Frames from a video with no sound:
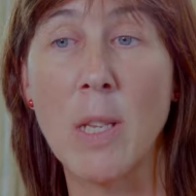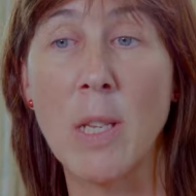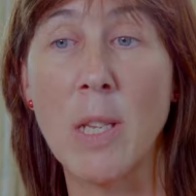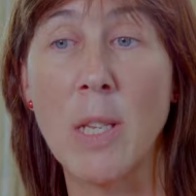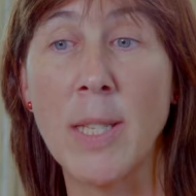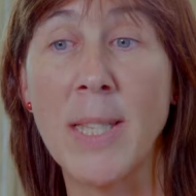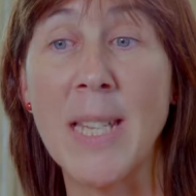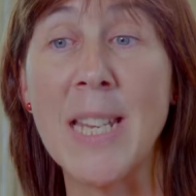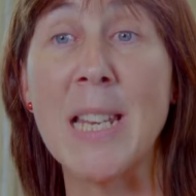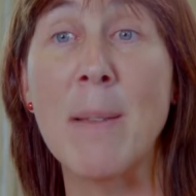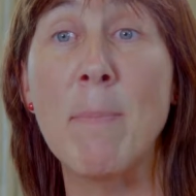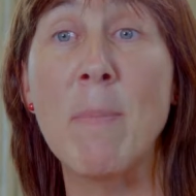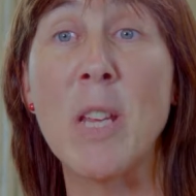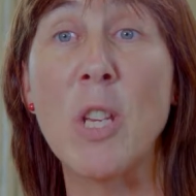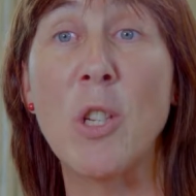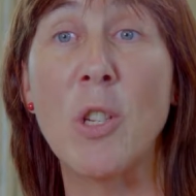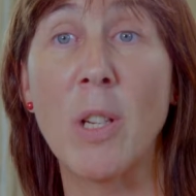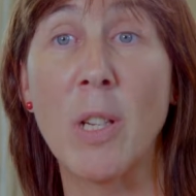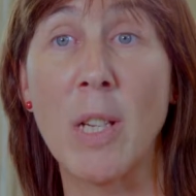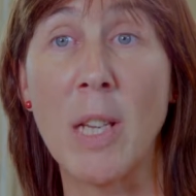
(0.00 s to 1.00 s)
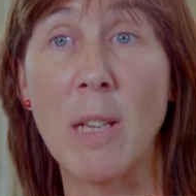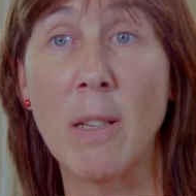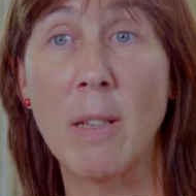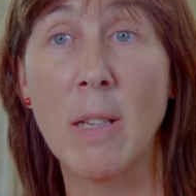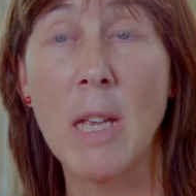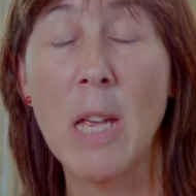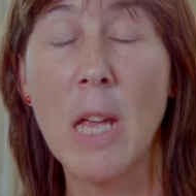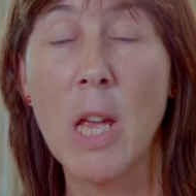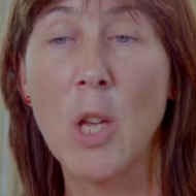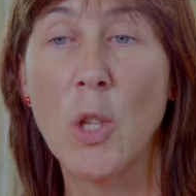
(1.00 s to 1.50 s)
seen immediately.
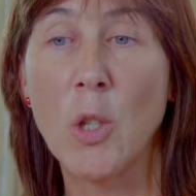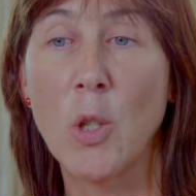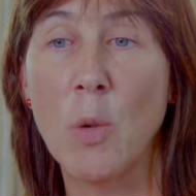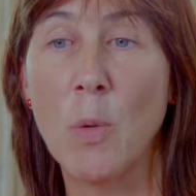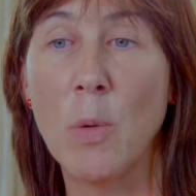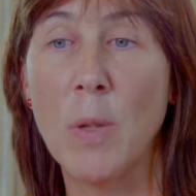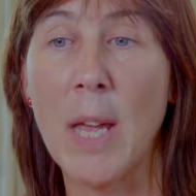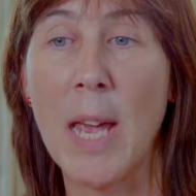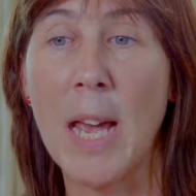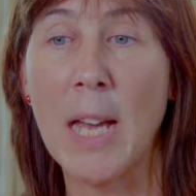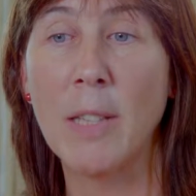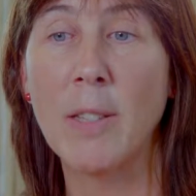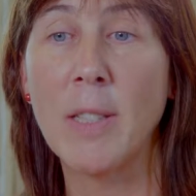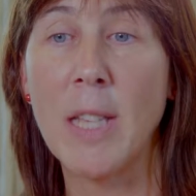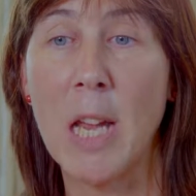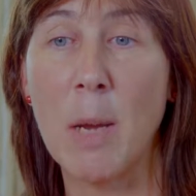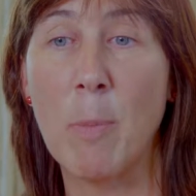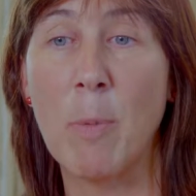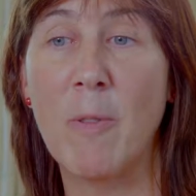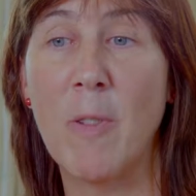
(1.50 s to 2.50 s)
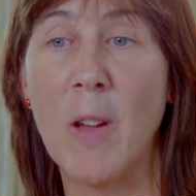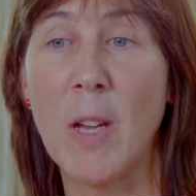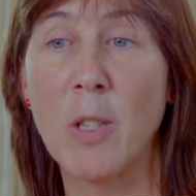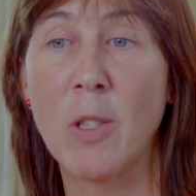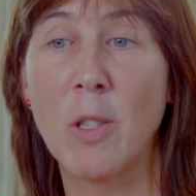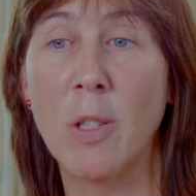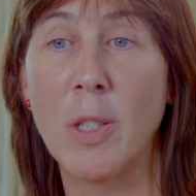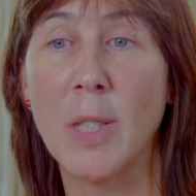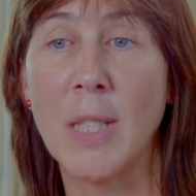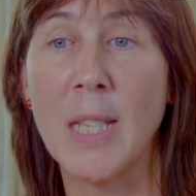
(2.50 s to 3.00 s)
So the healthcare
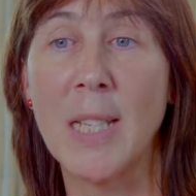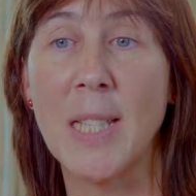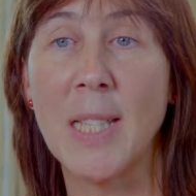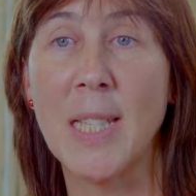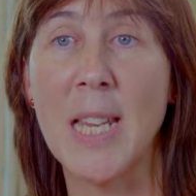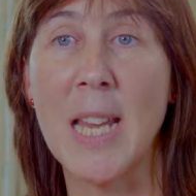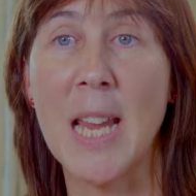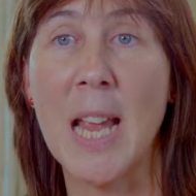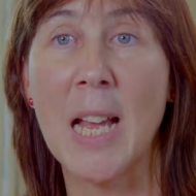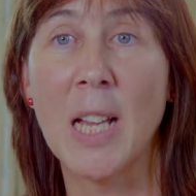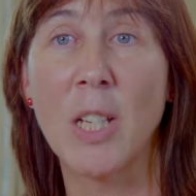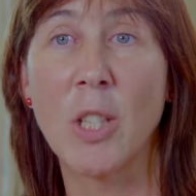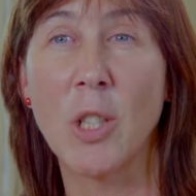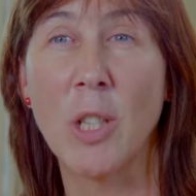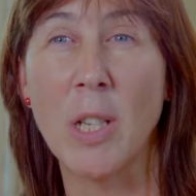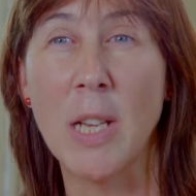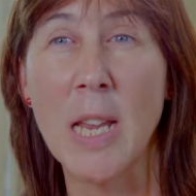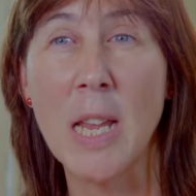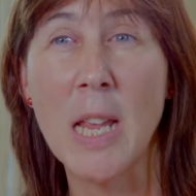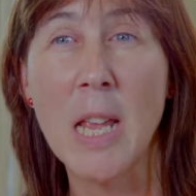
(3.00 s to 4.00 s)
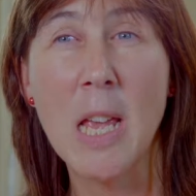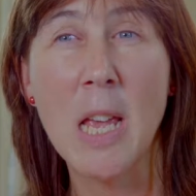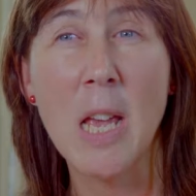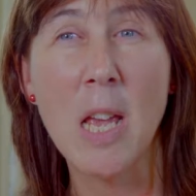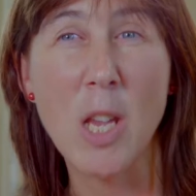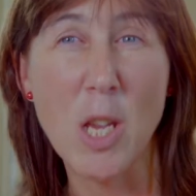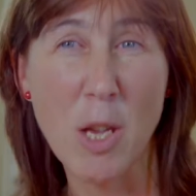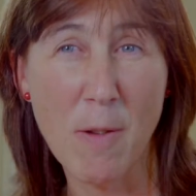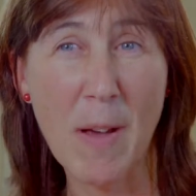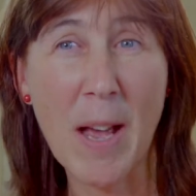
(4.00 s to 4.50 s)
professionals can say, actually,
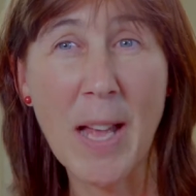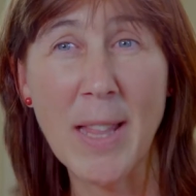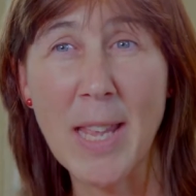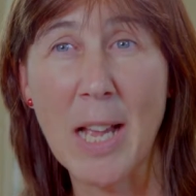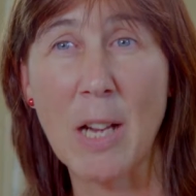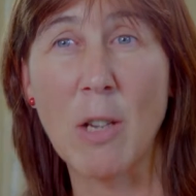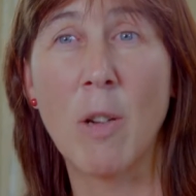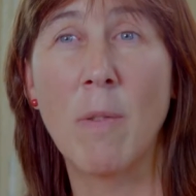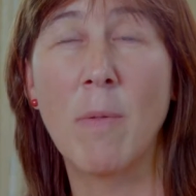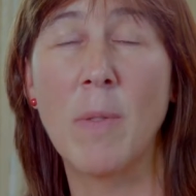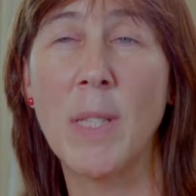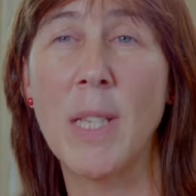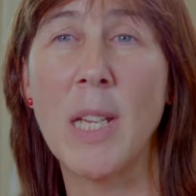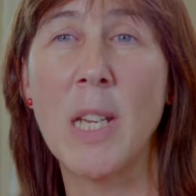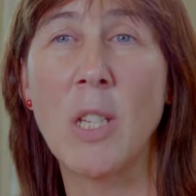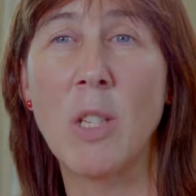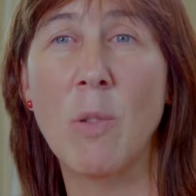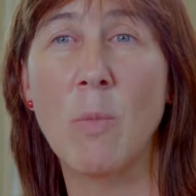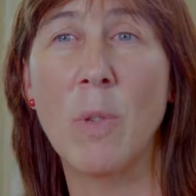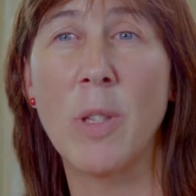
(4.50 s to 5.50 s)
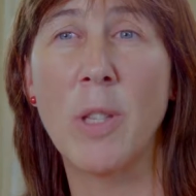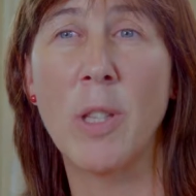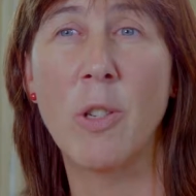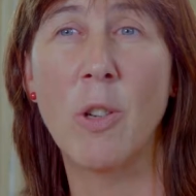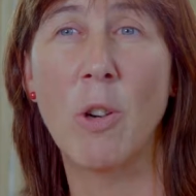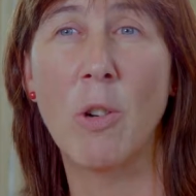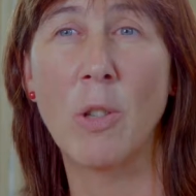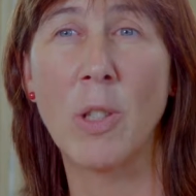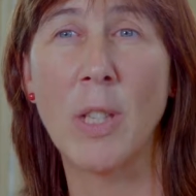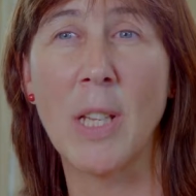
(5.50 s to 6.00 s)
you've had that conversation with the
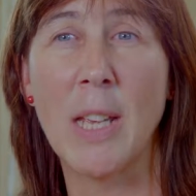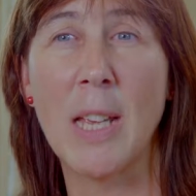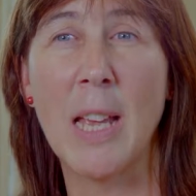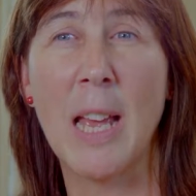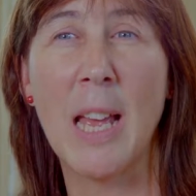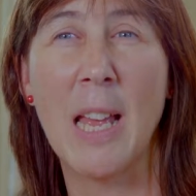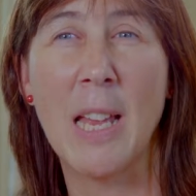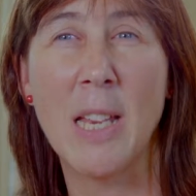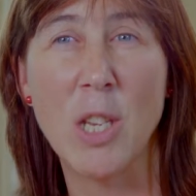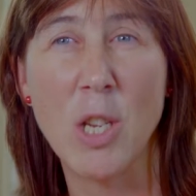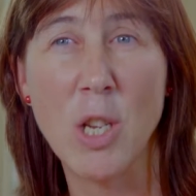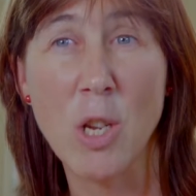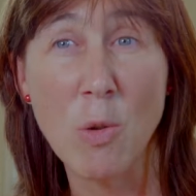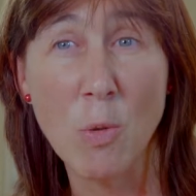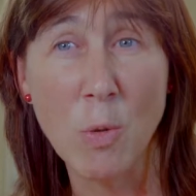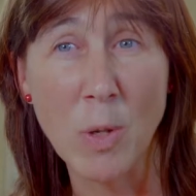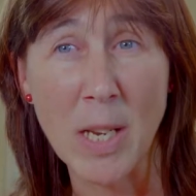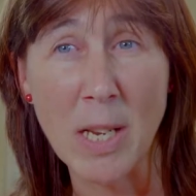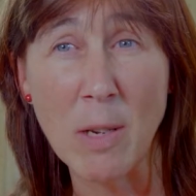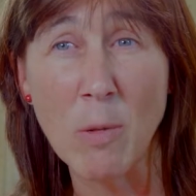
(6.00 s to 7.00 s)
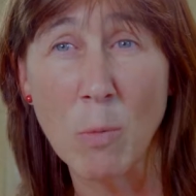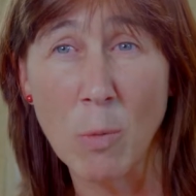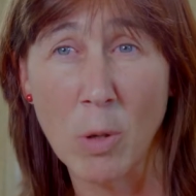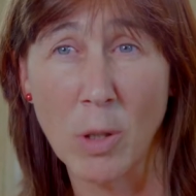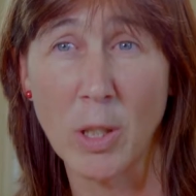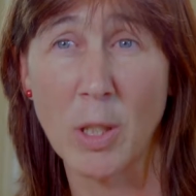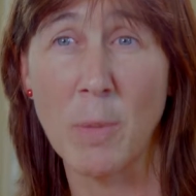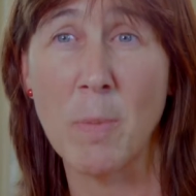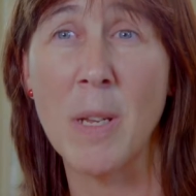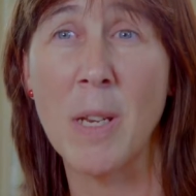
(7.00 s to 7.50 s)
doctor and you didn't
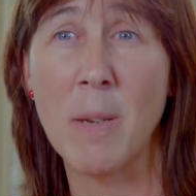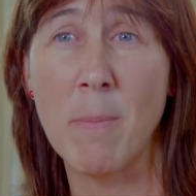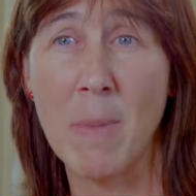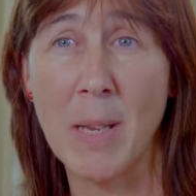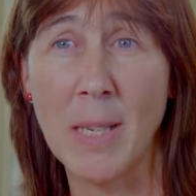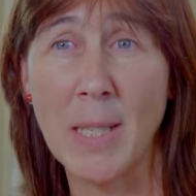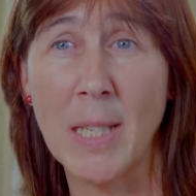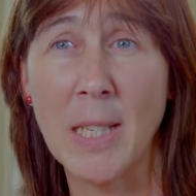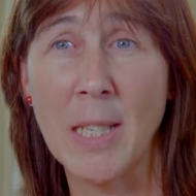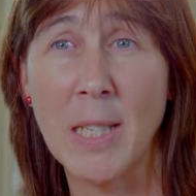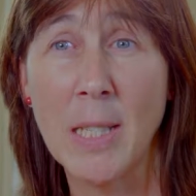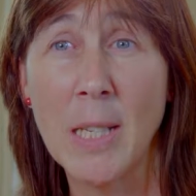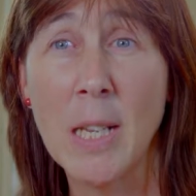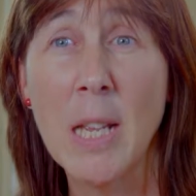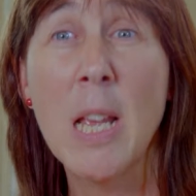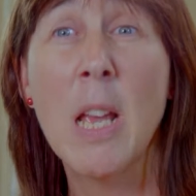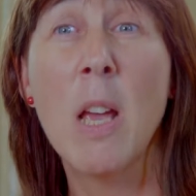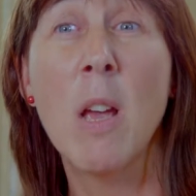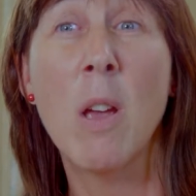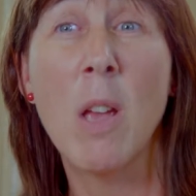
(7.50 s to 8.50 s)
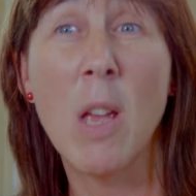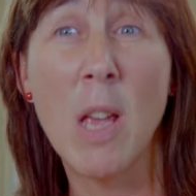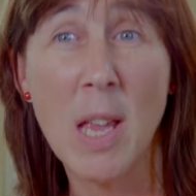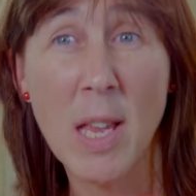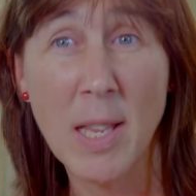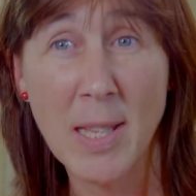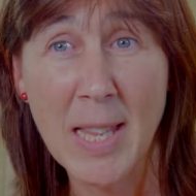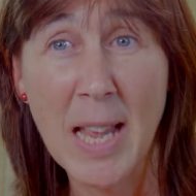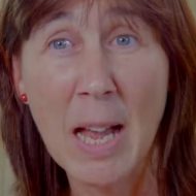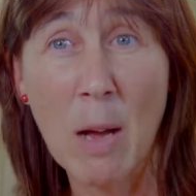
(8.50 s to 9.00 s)
want to be admitted.
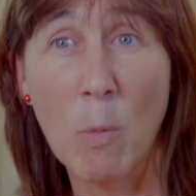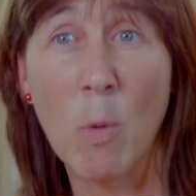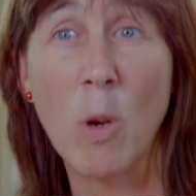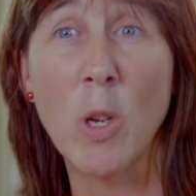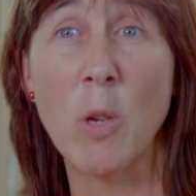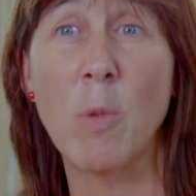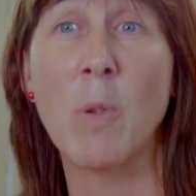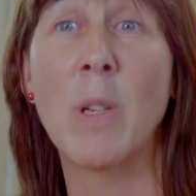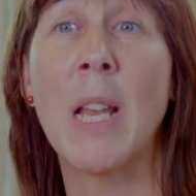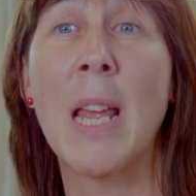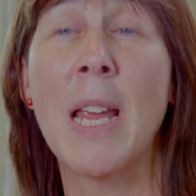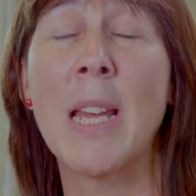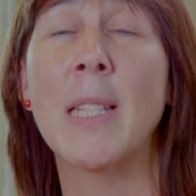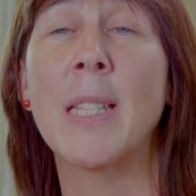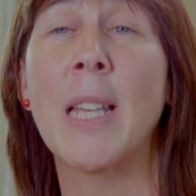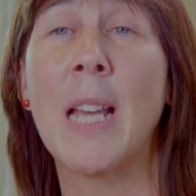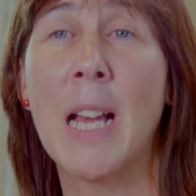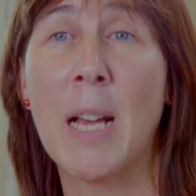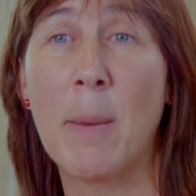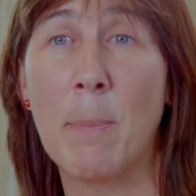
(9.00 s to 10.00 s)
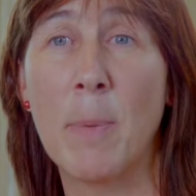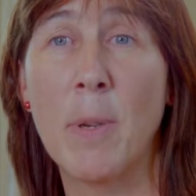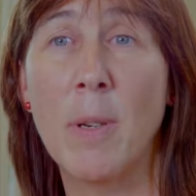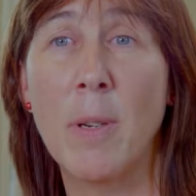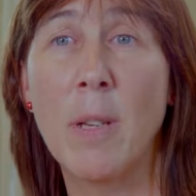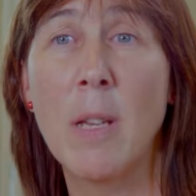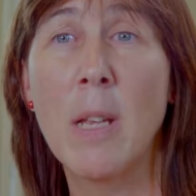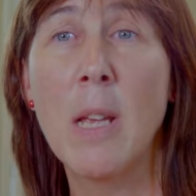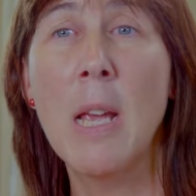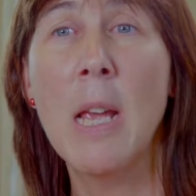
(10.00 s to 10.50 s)
Is that what you would like to
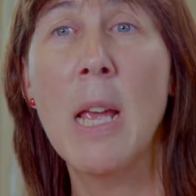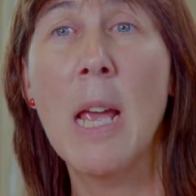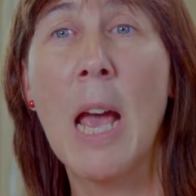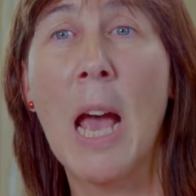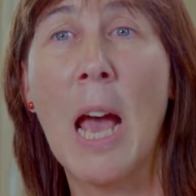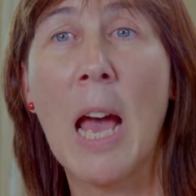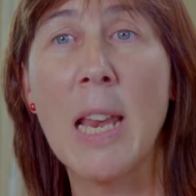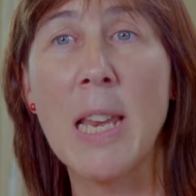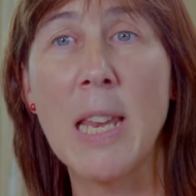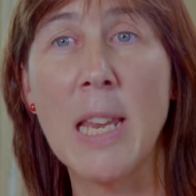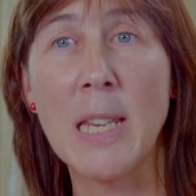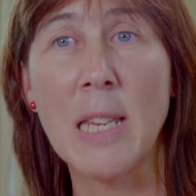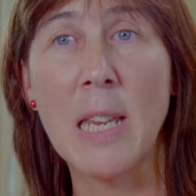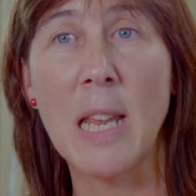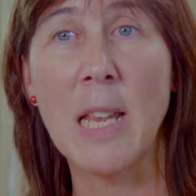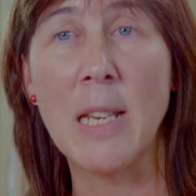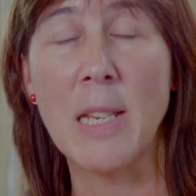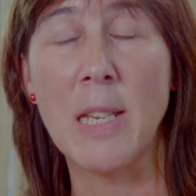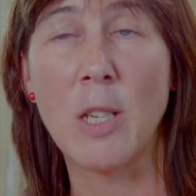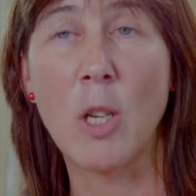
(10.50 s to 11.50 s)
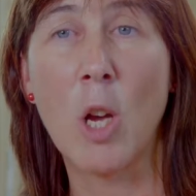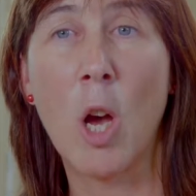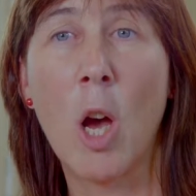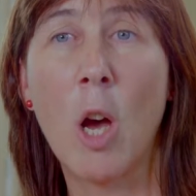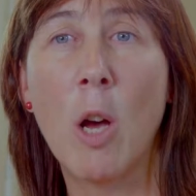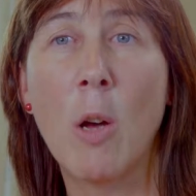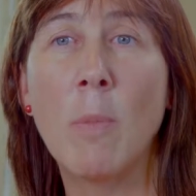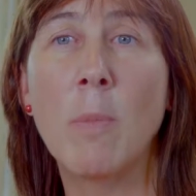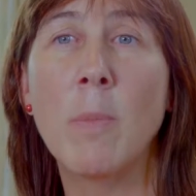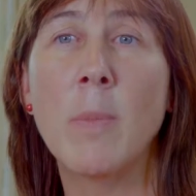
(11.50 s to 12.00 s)
happen? And it
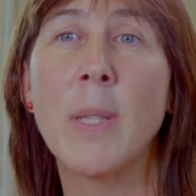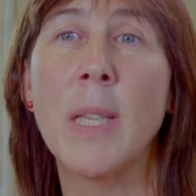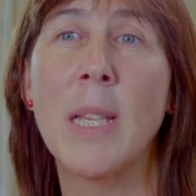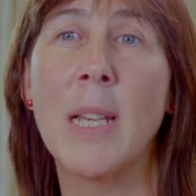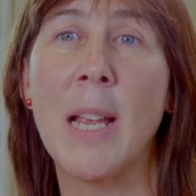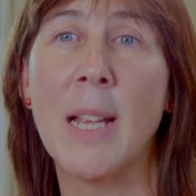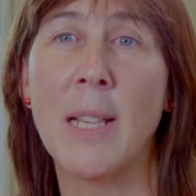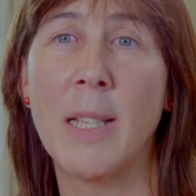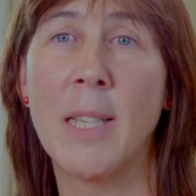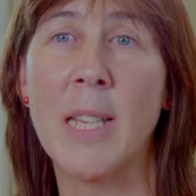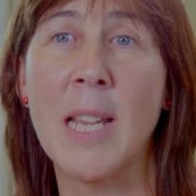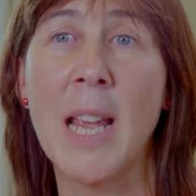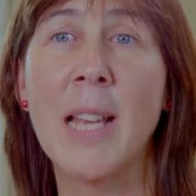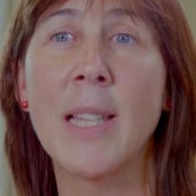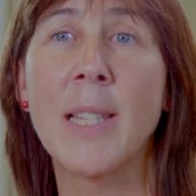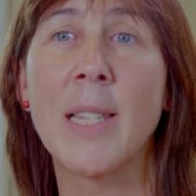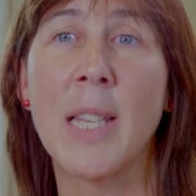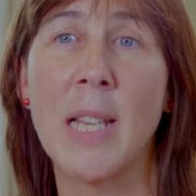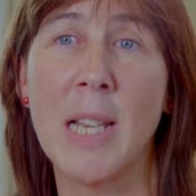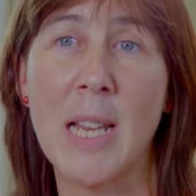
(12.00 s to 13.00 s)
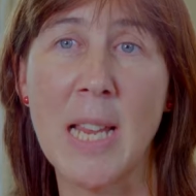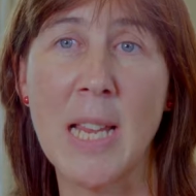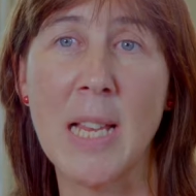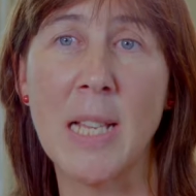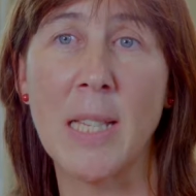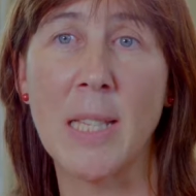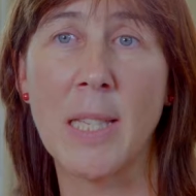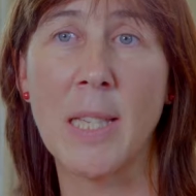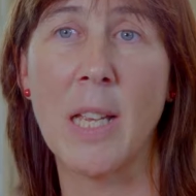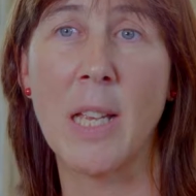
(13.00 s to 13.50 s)
calms and it
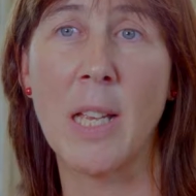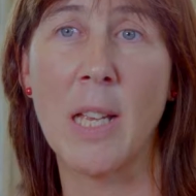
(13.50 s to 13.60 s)
de-escalates